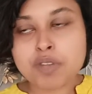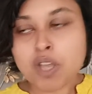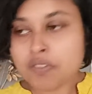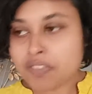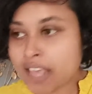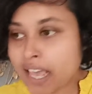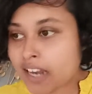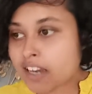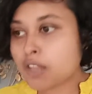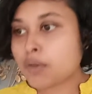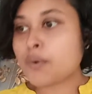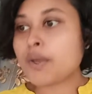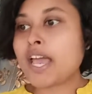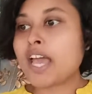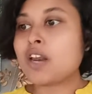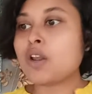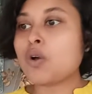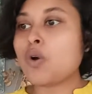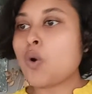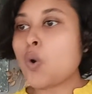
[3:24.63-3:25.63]
then you
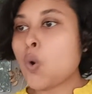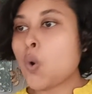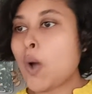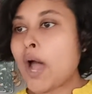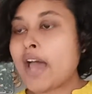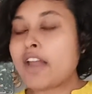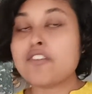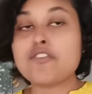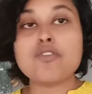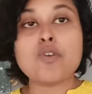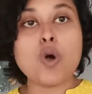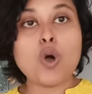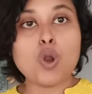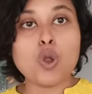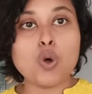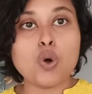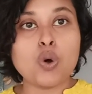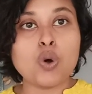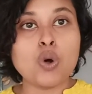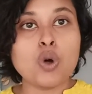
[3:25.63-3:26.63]
can go and
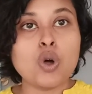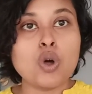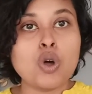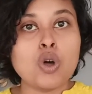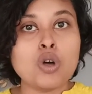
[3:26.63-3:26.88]
follow